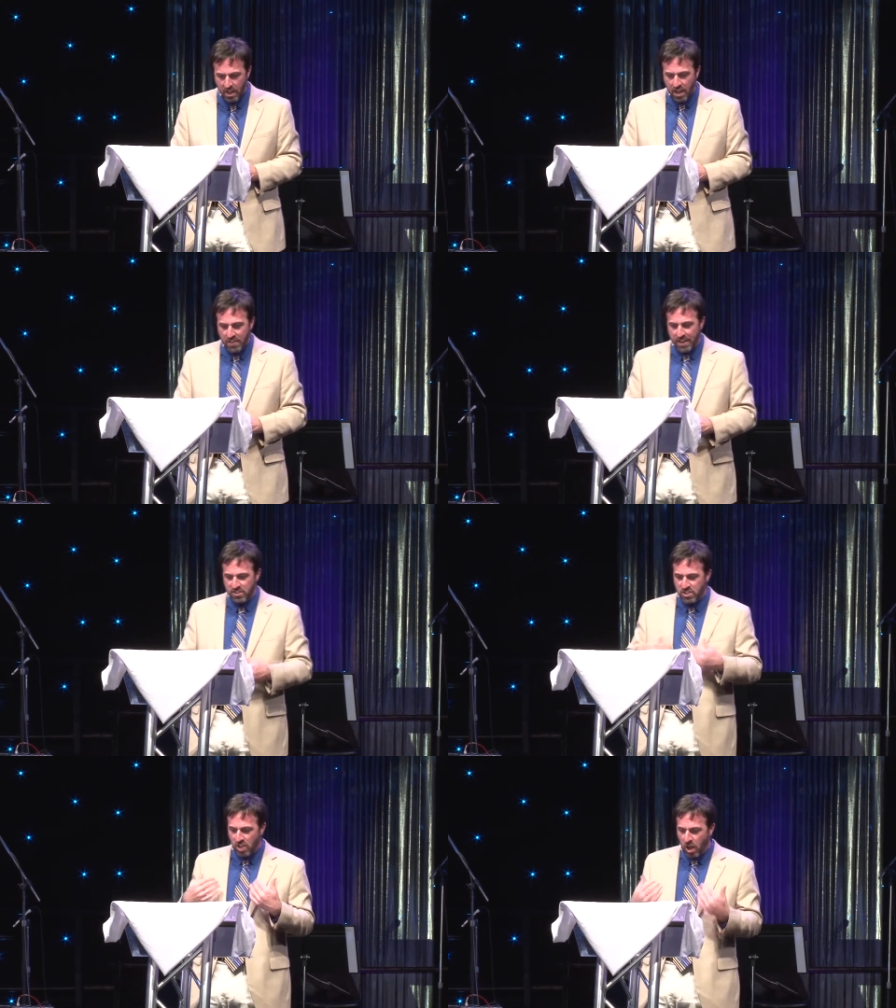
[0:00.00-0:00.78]
They
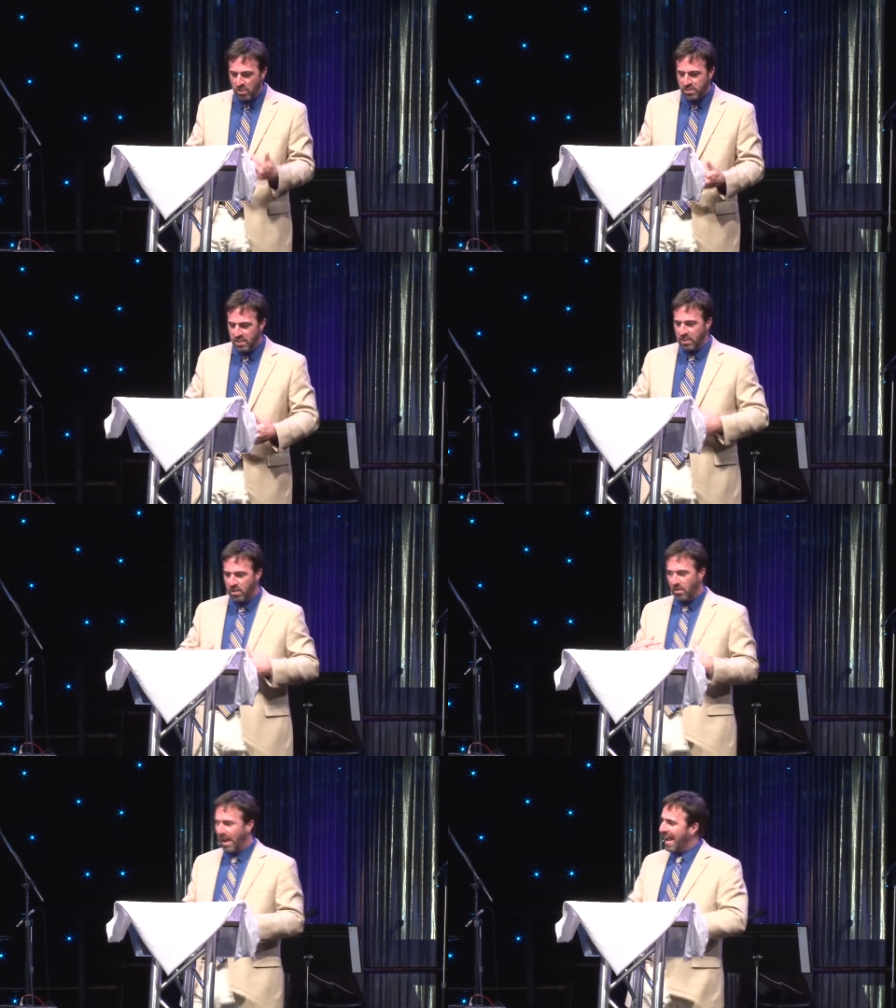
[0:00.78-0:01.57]
assaulted and
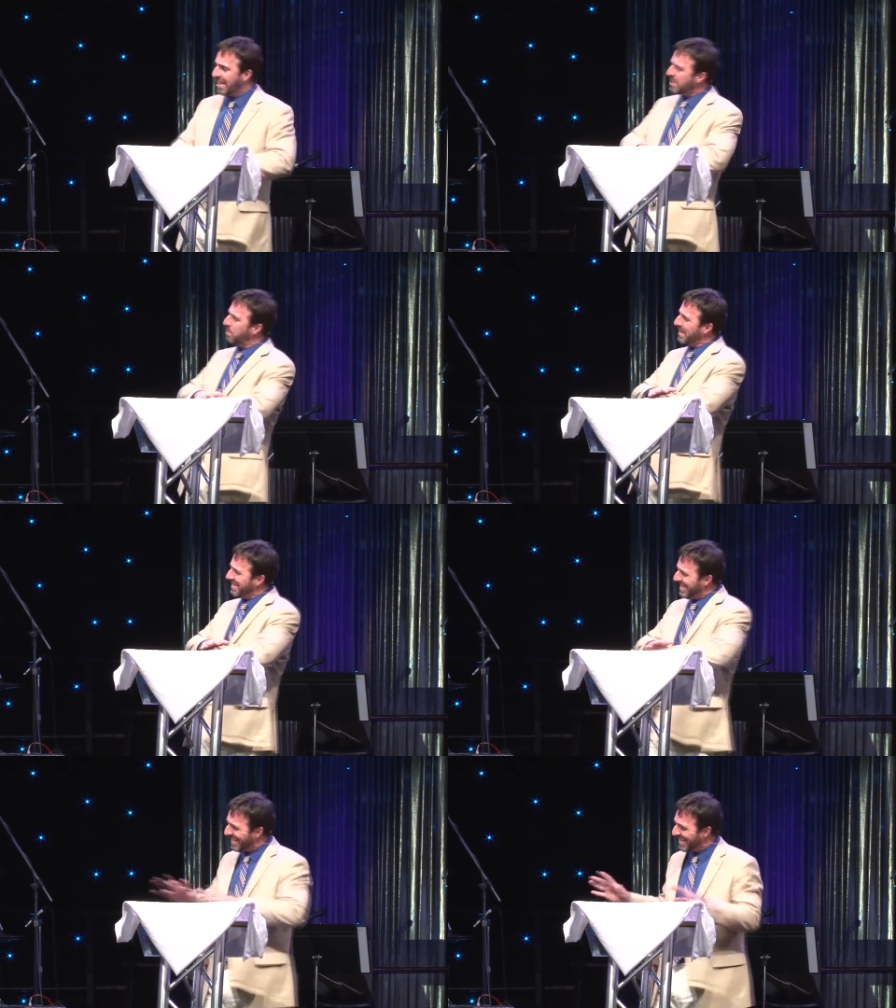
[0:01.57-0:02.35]
harassed, but
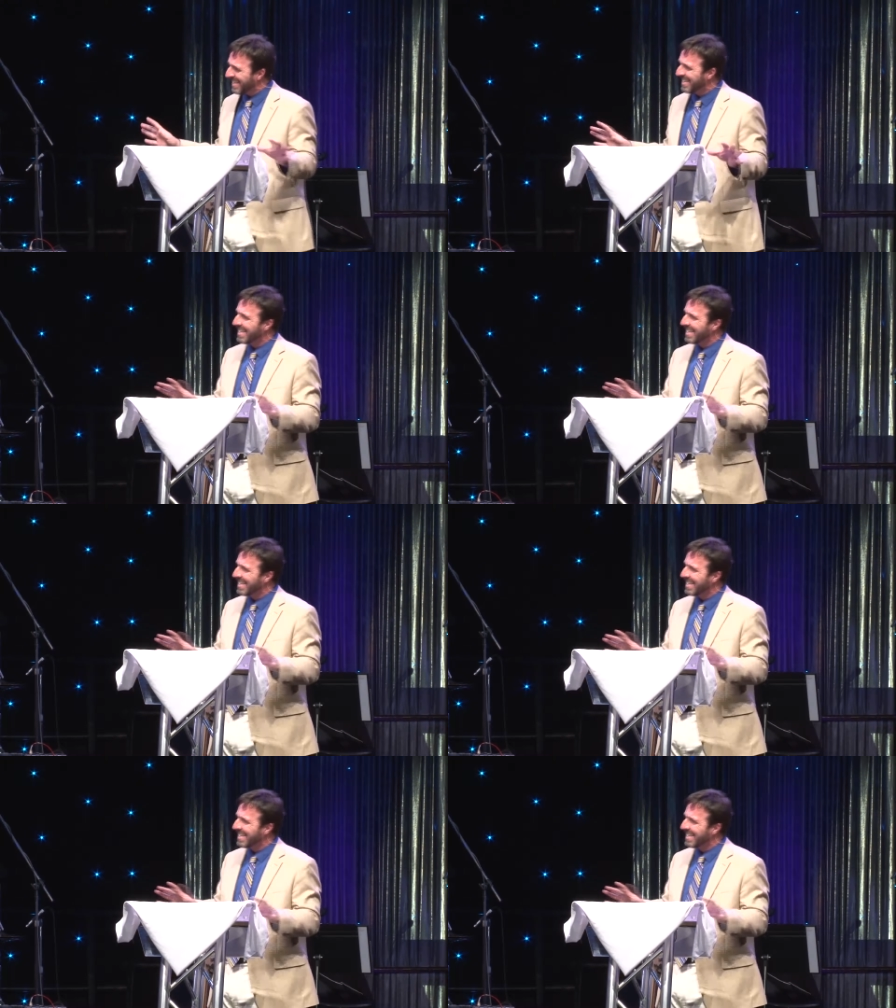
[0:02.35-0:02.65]
they